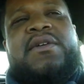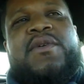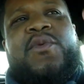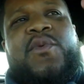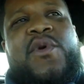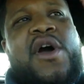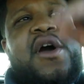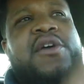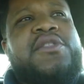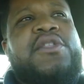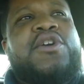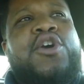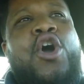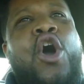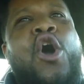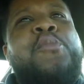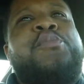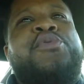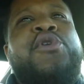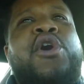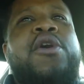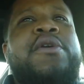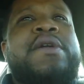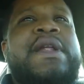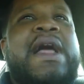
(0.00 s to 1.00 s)
We're on the
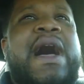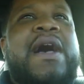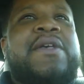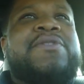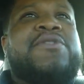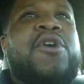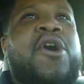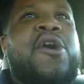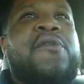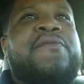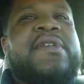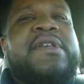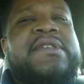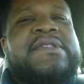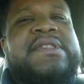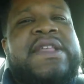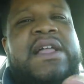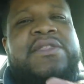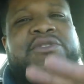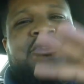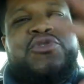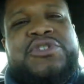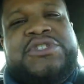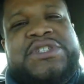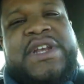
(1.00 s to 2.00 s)
GoPro now, so hopefully it's
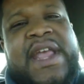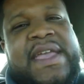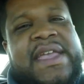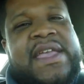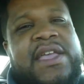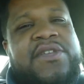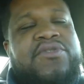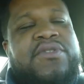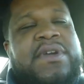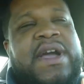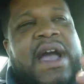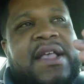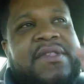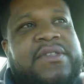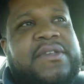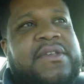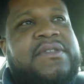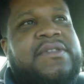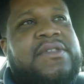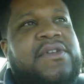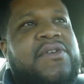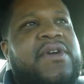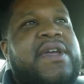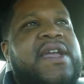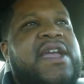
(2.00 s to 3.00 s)
not too shaky. You guys can
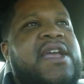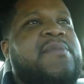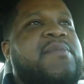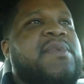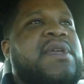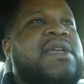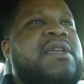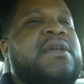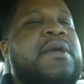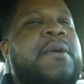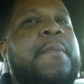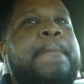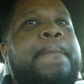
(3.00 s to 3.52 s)
still hear me.